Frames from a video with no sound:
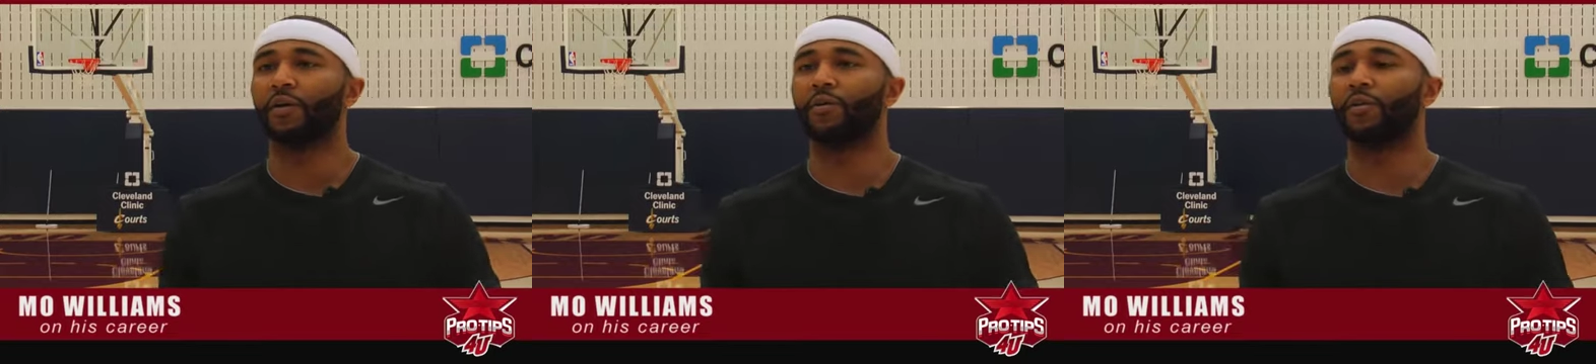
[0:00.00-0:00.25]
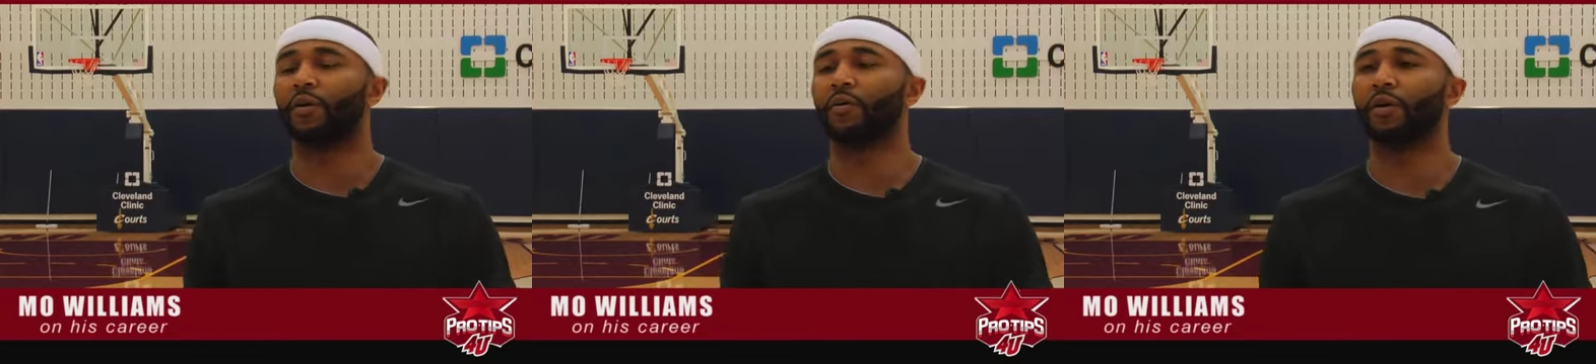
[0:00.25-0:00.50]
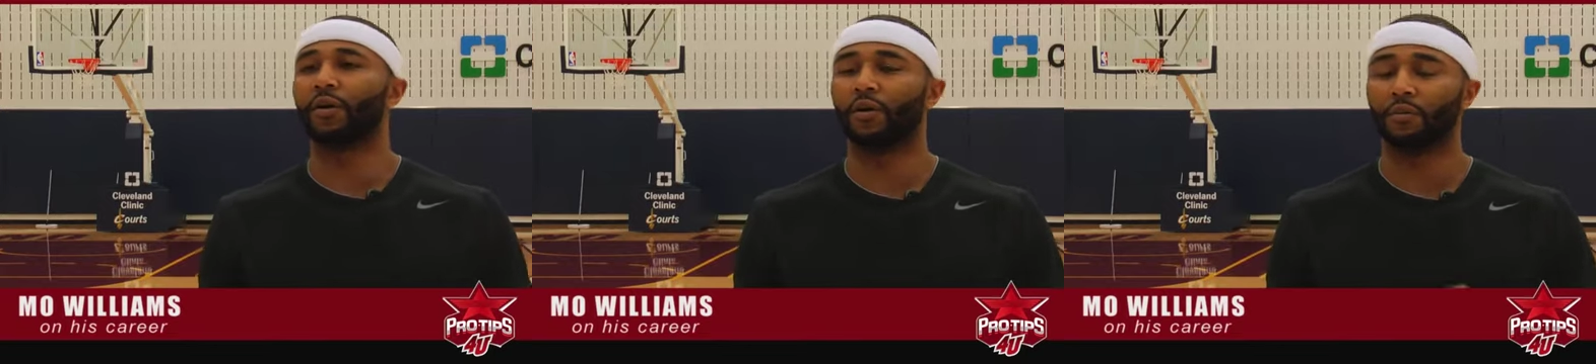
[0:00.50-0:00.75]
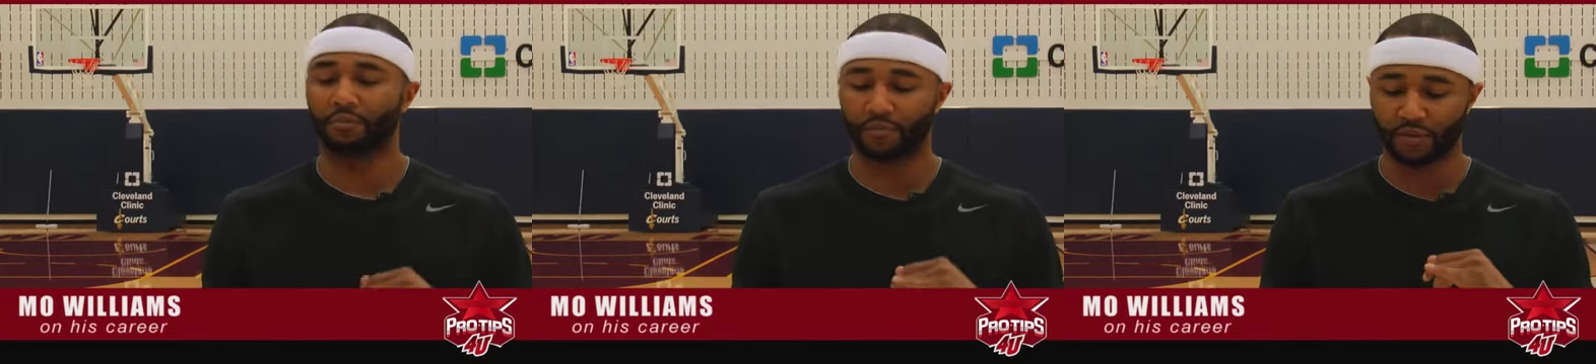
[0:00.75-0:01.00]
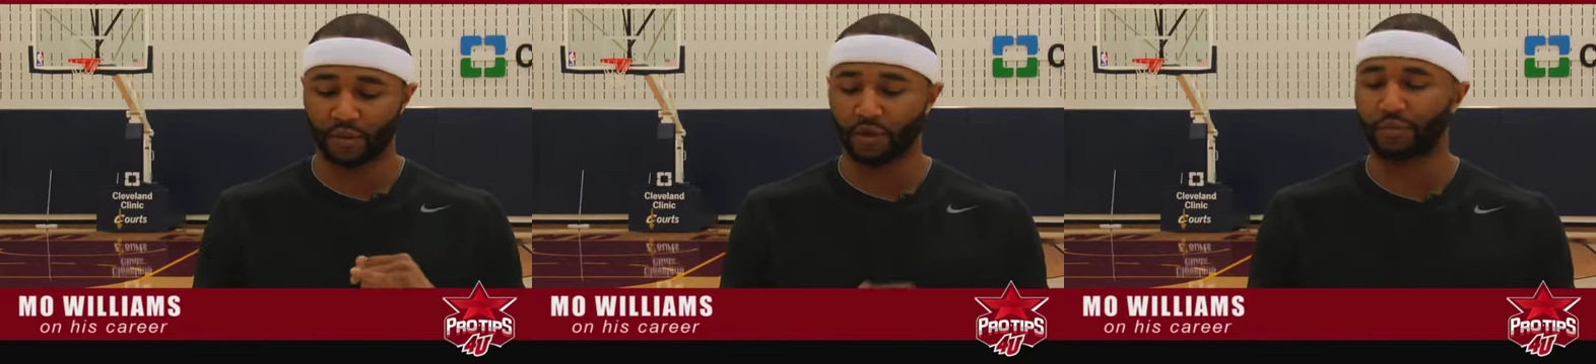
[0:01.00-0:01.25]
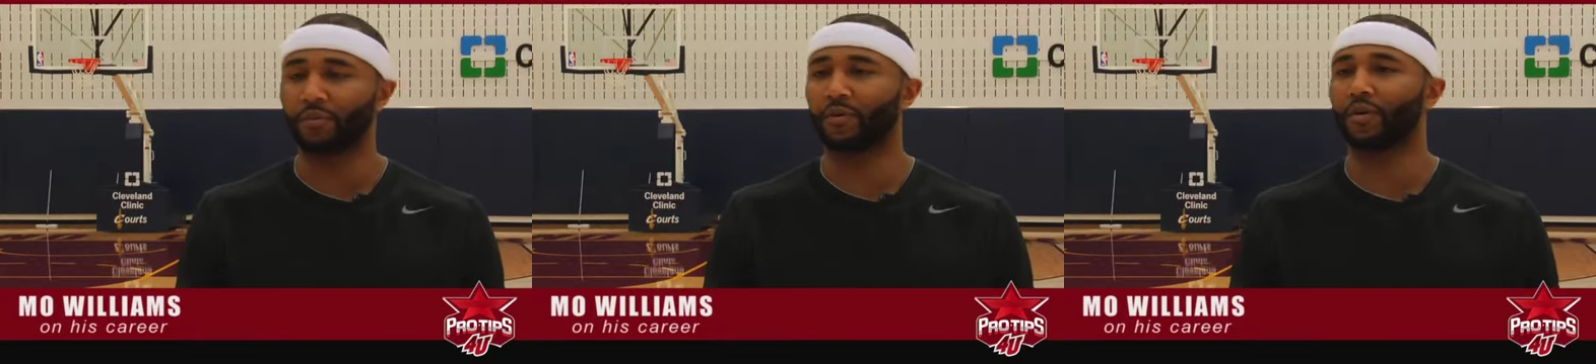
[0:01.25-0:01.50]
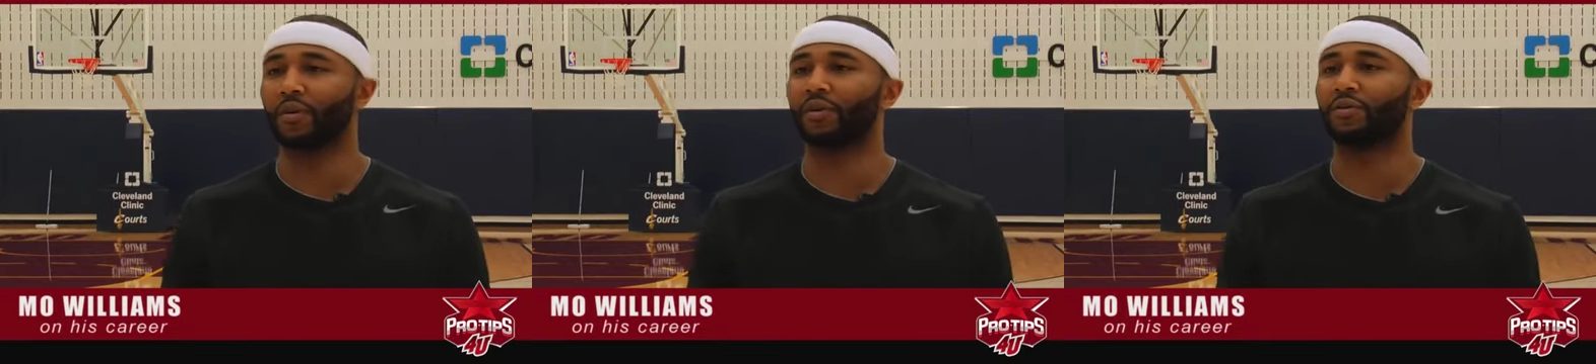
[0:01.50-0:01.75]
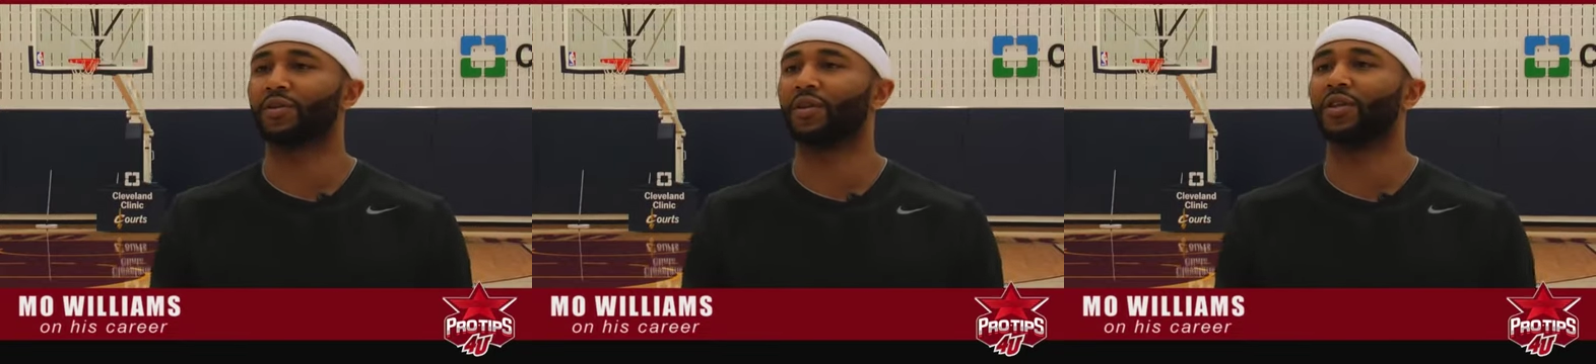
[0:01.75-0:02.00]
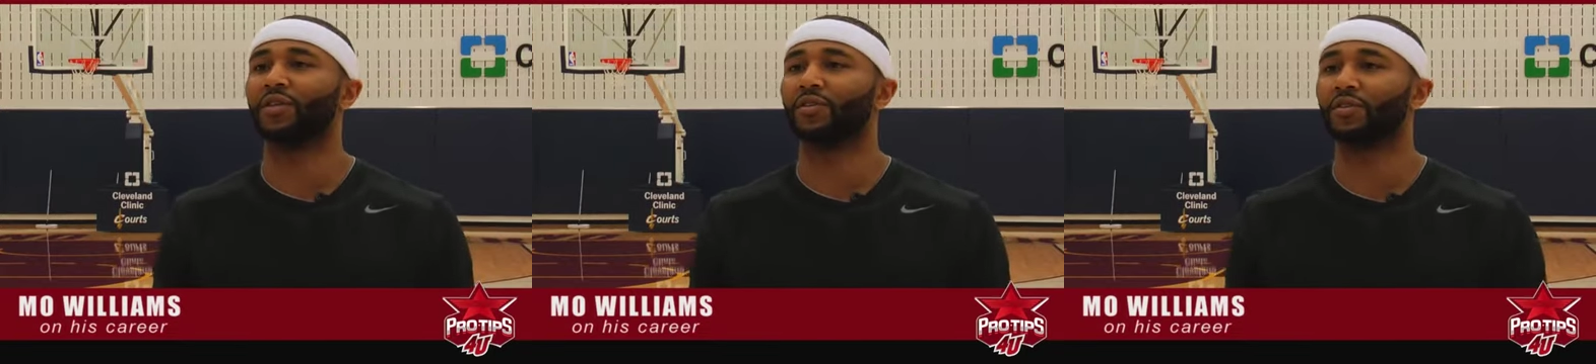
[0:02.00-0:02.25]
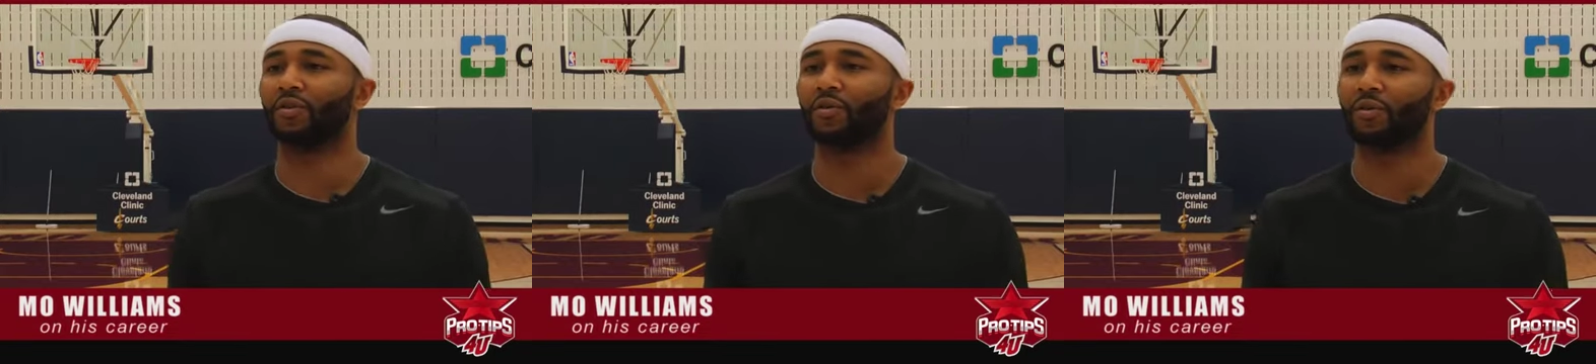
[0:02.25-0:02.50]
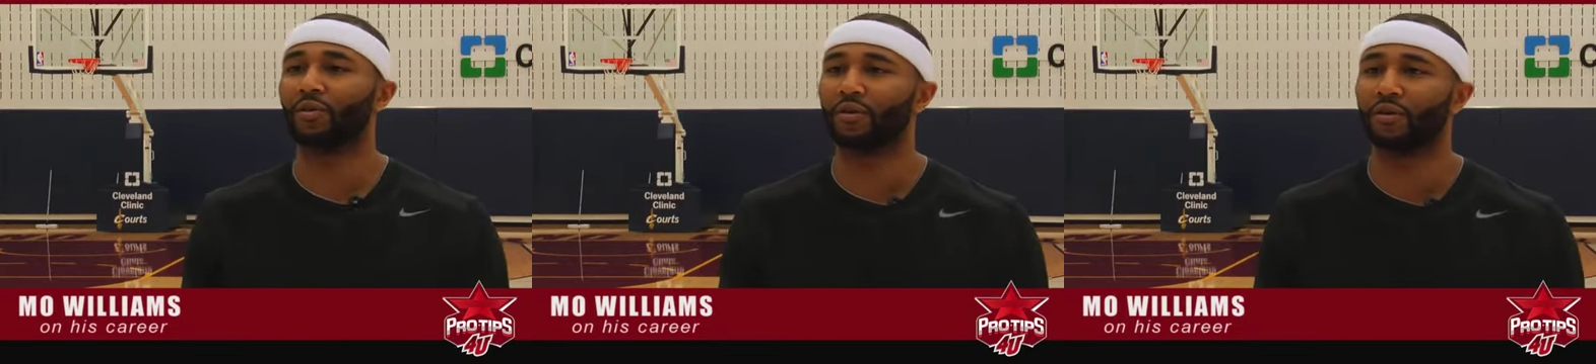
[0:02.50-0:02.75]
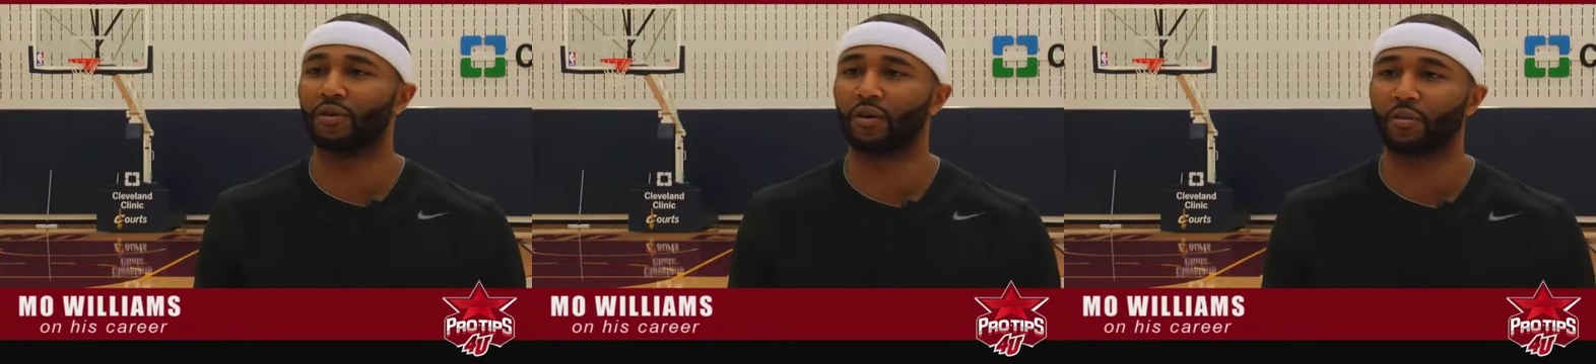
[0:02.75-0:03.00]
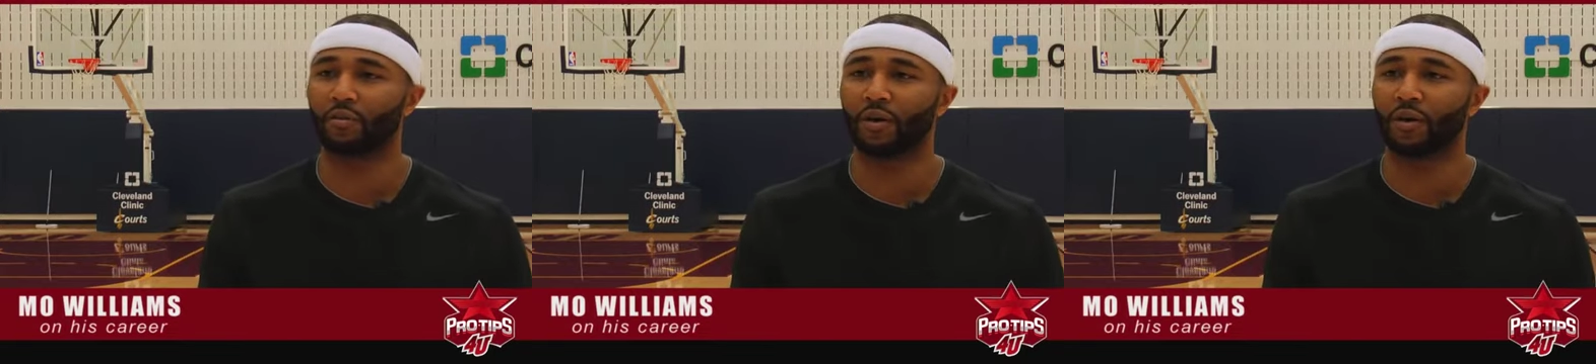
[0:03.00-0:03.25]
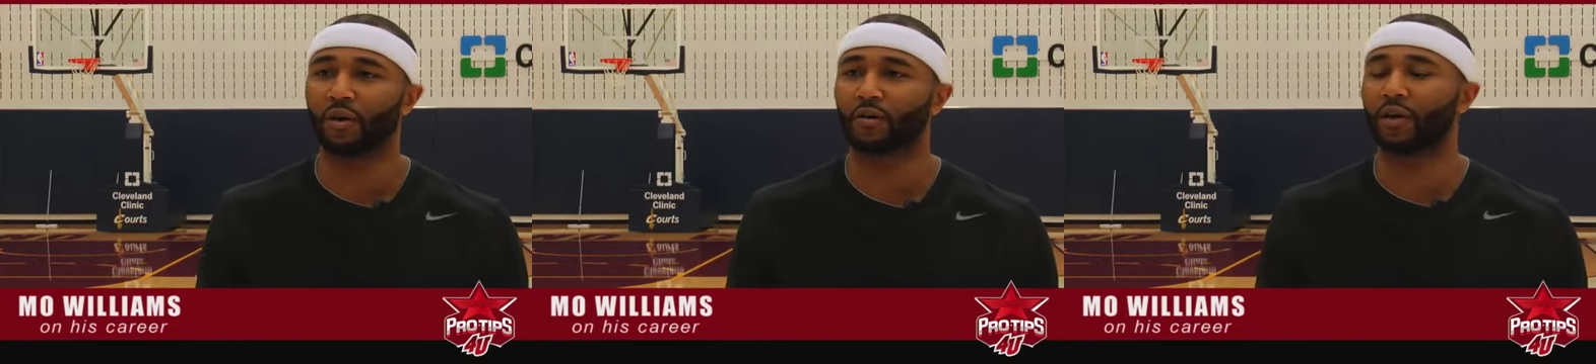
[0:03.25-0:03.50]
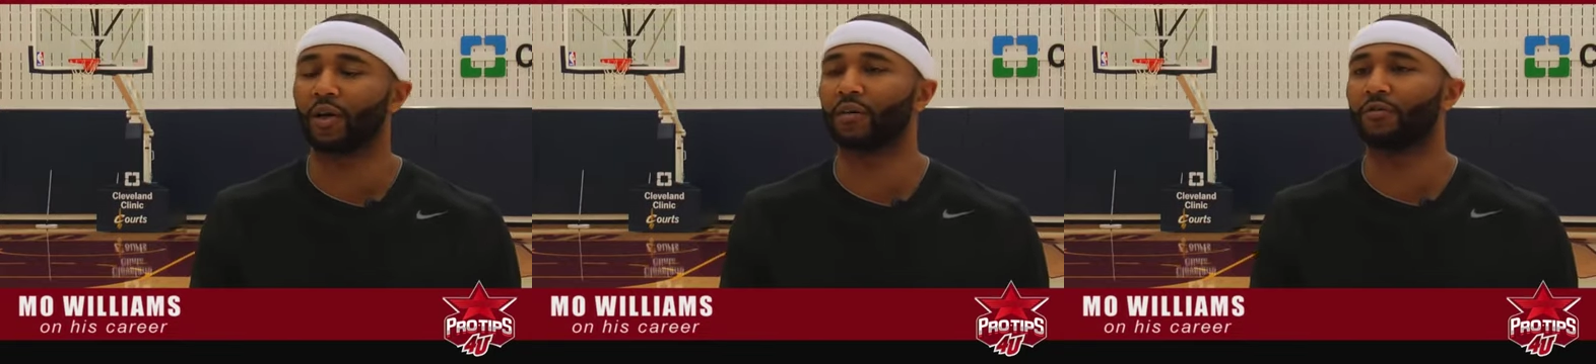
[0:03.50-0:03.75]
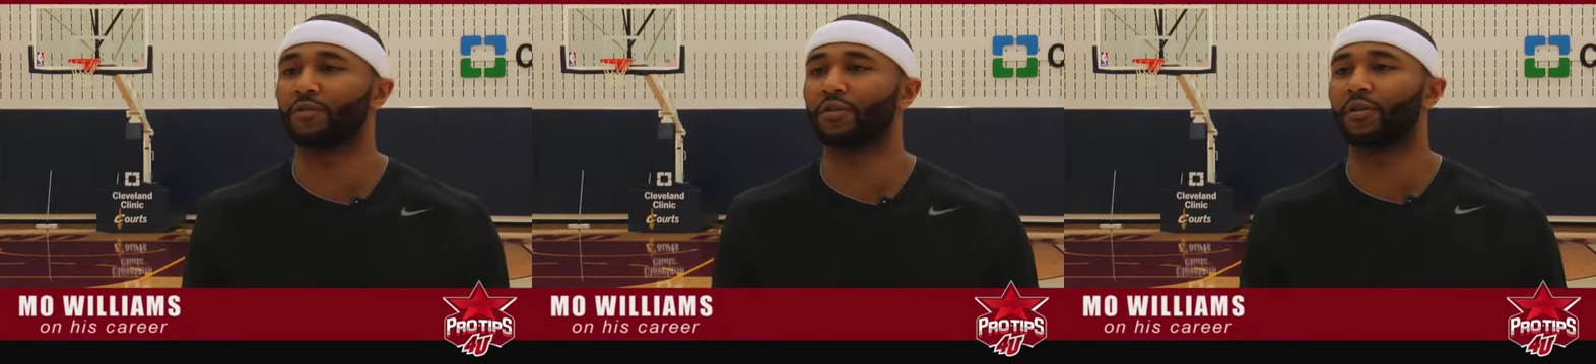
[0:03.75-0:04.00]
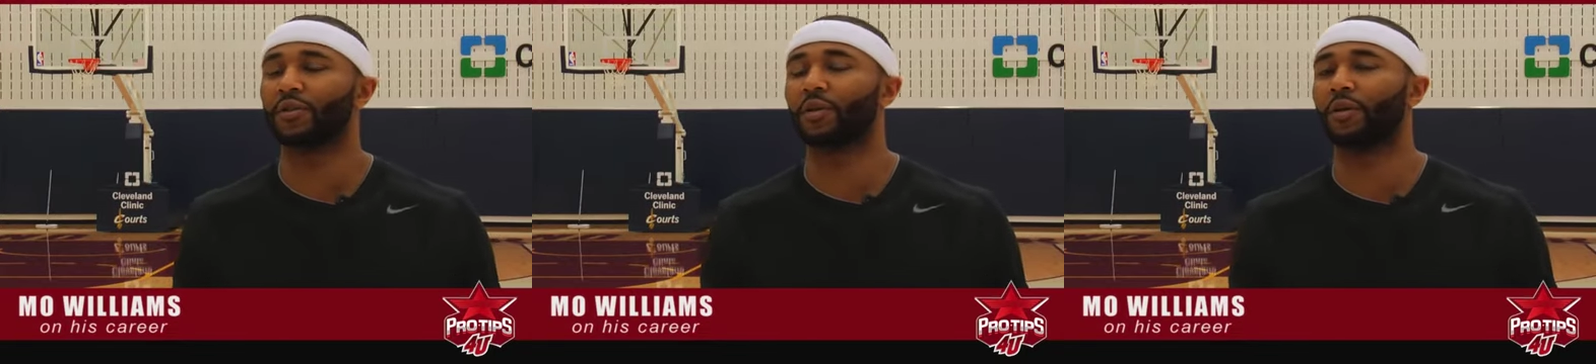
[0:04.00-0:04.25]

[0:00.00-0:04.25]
You know, um, sophomore year, I was the leading scorer. You know, I won all conference.